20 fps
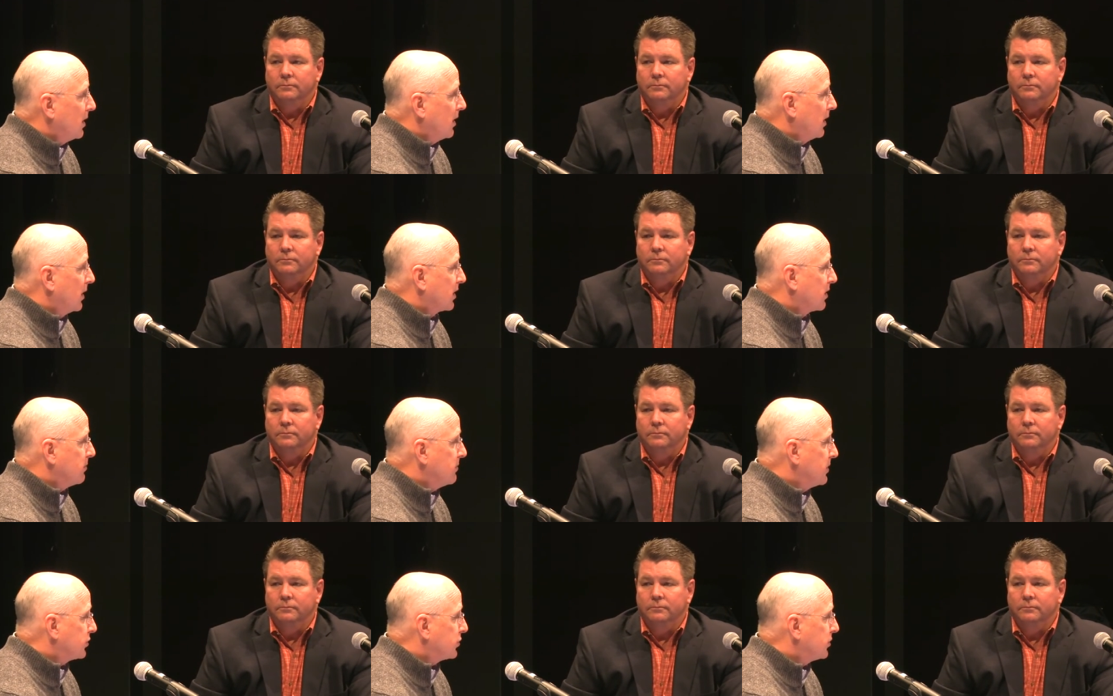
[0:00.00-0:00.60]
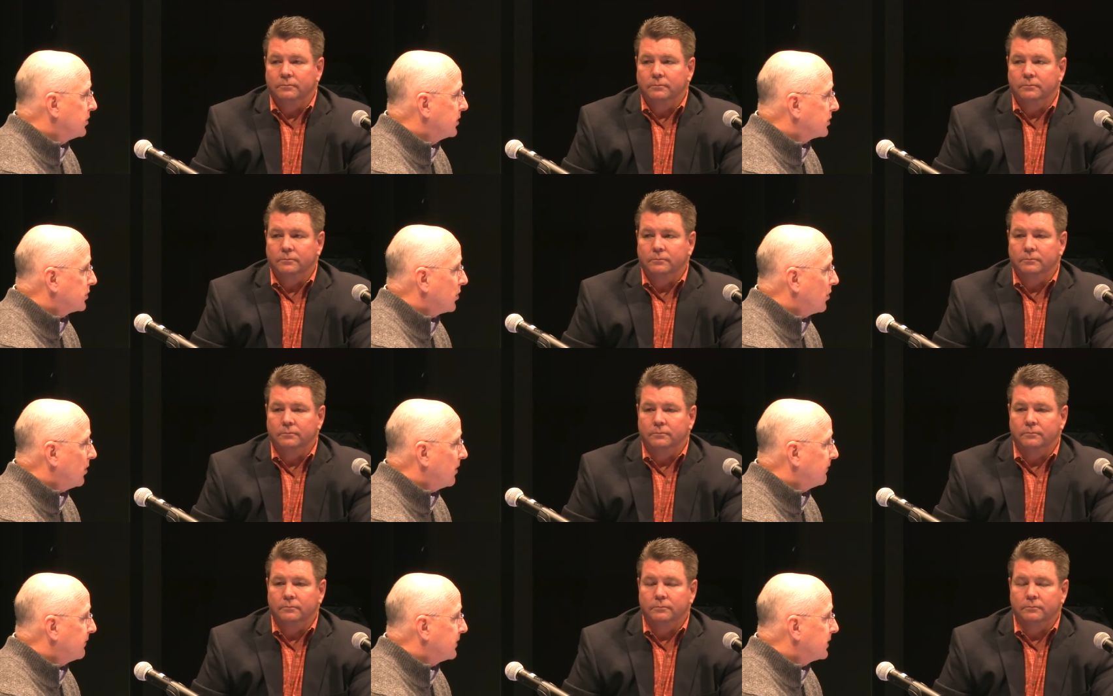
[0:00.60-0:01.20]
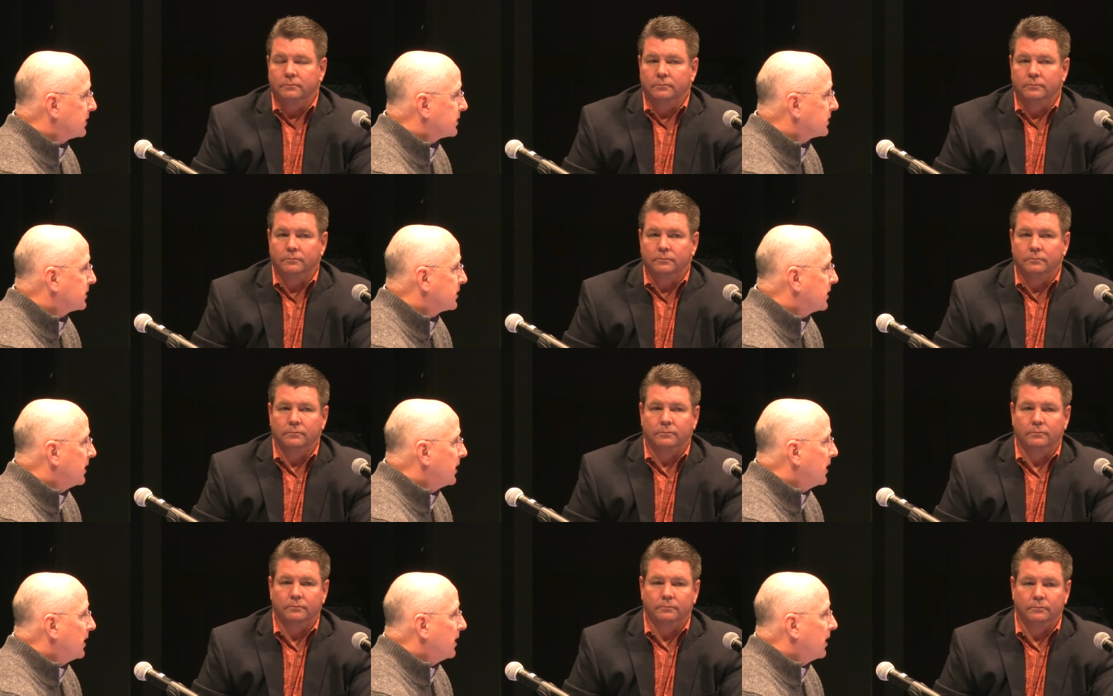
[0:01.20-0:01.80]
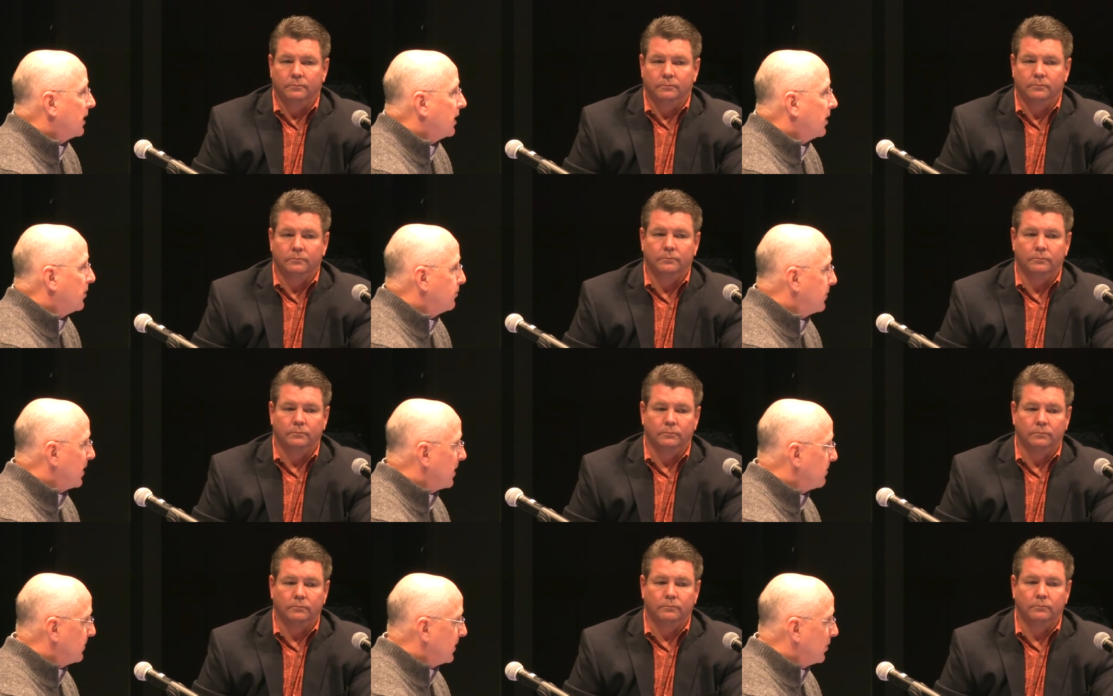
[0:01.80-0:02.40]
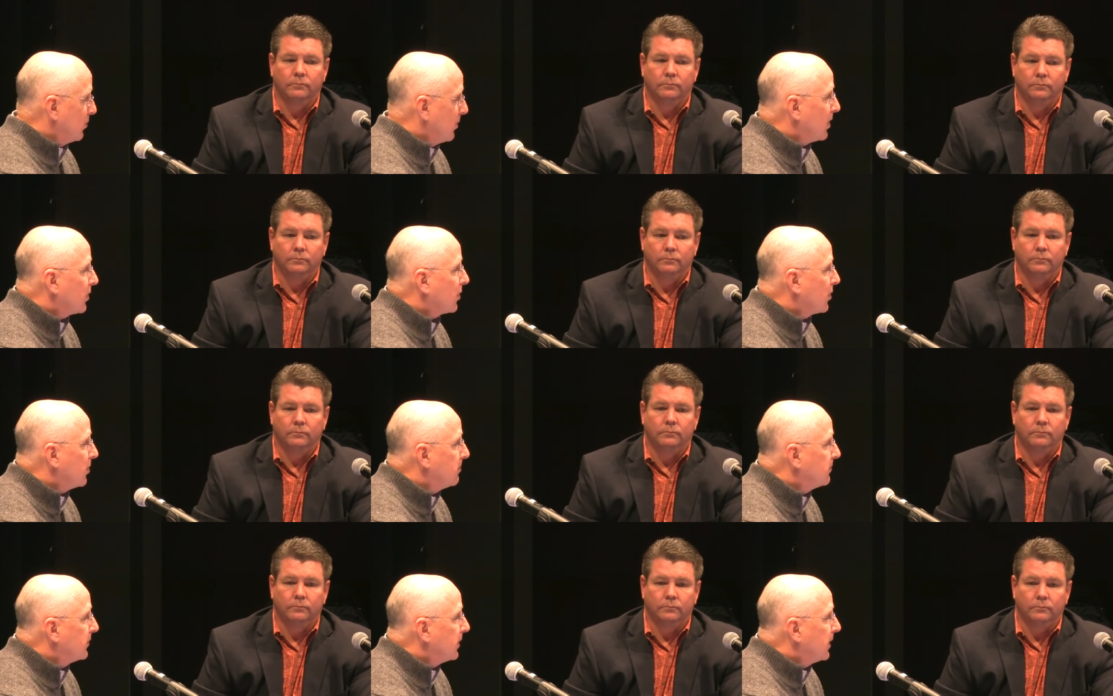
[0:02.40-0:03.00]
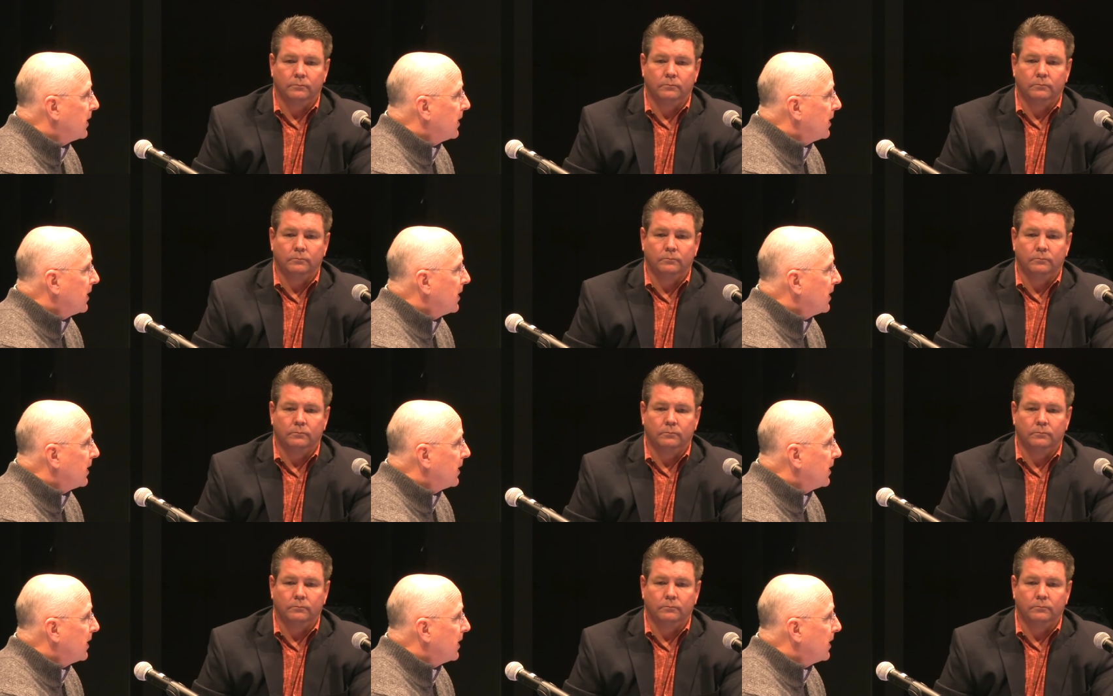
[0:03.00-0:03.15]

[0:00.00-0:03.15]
Speaker 1: a commissioner's office uh, and be welcomed.